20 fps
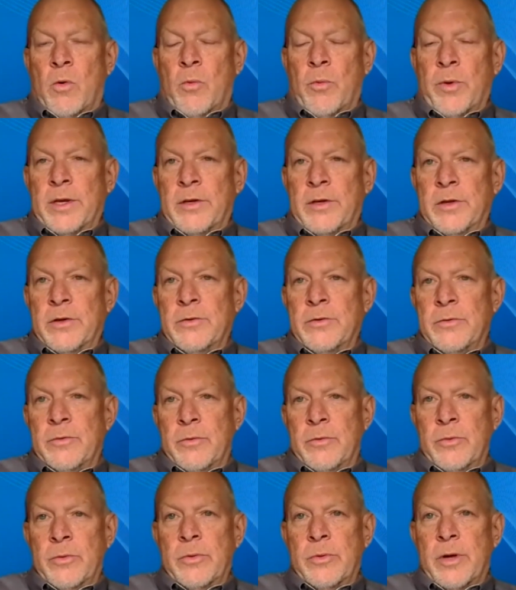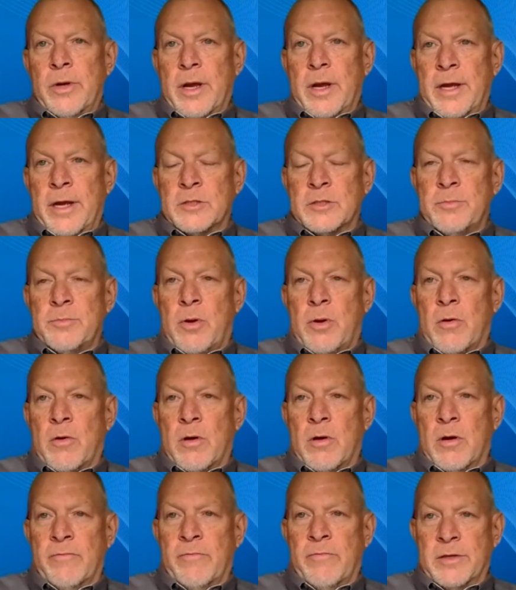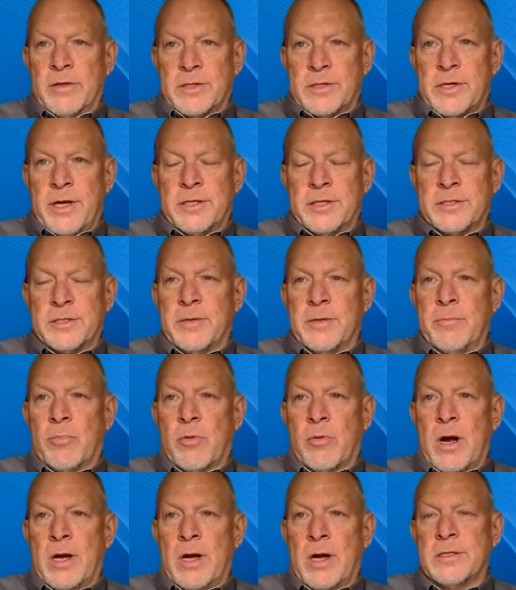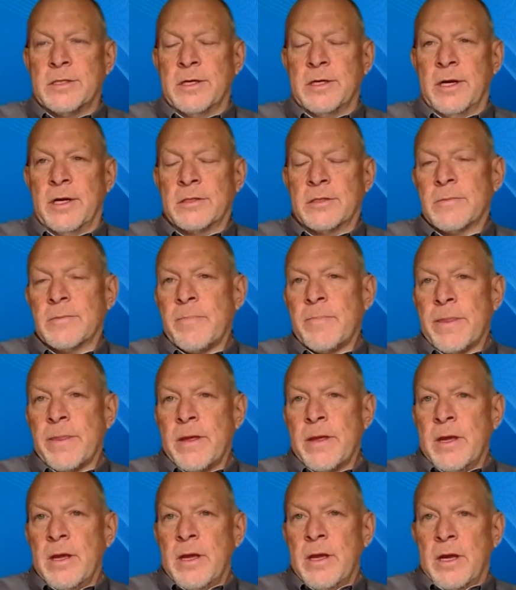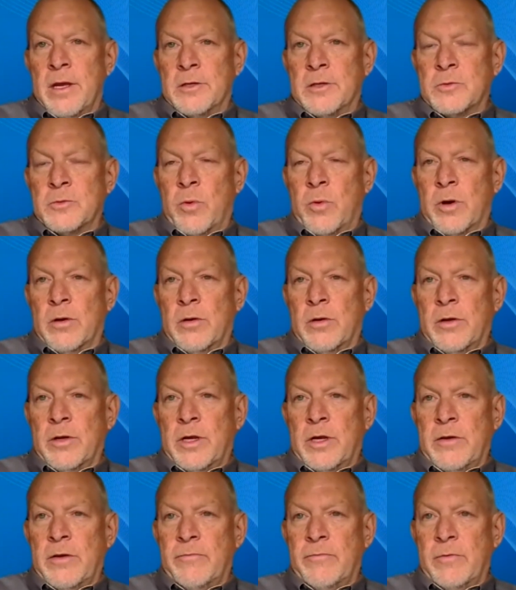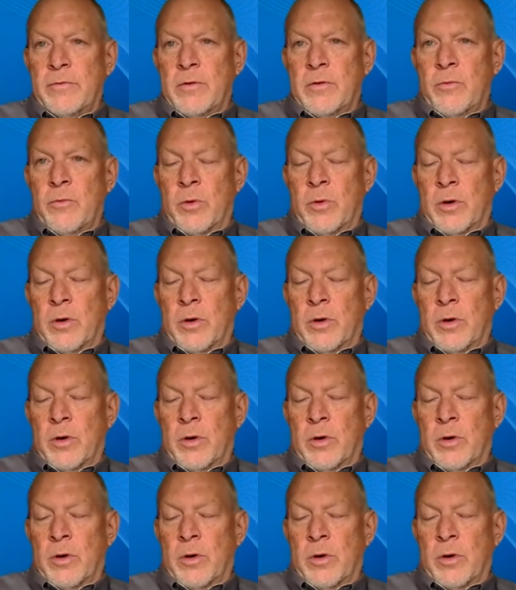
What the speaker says: What we do as part of this testing process is we're looking